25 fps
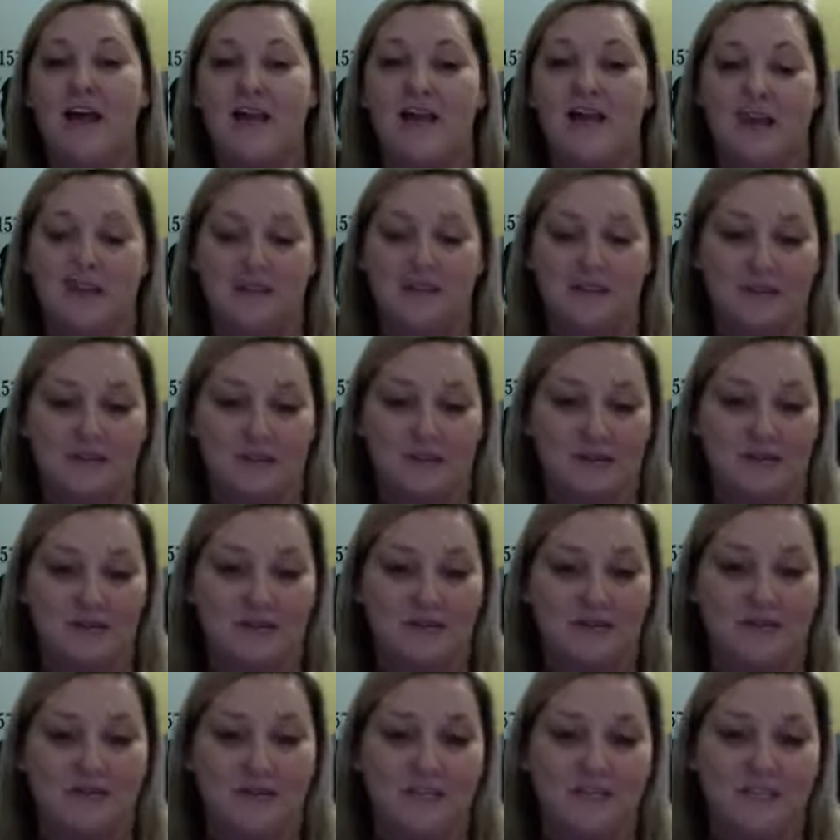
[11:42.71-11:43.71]
that's an
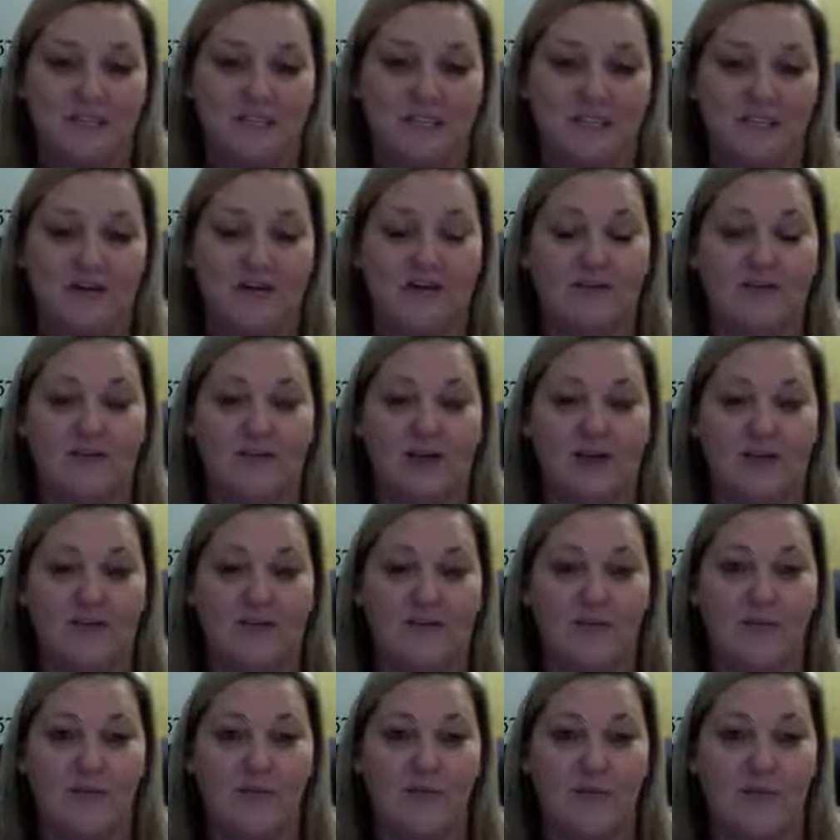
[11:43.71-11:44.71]
extra
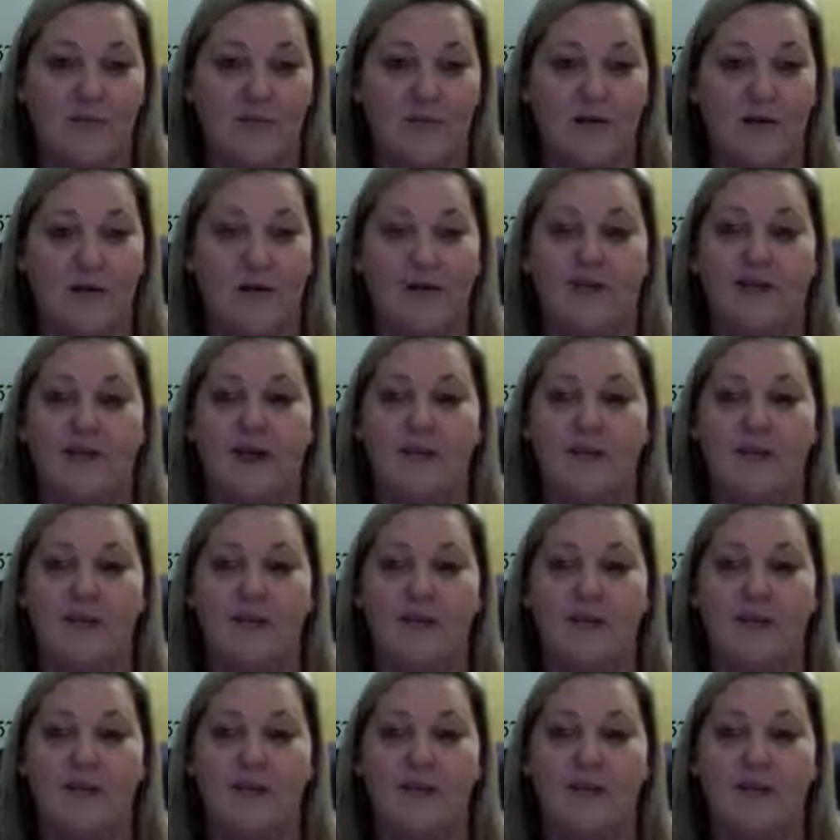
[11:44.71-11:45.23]
$1,500 per month.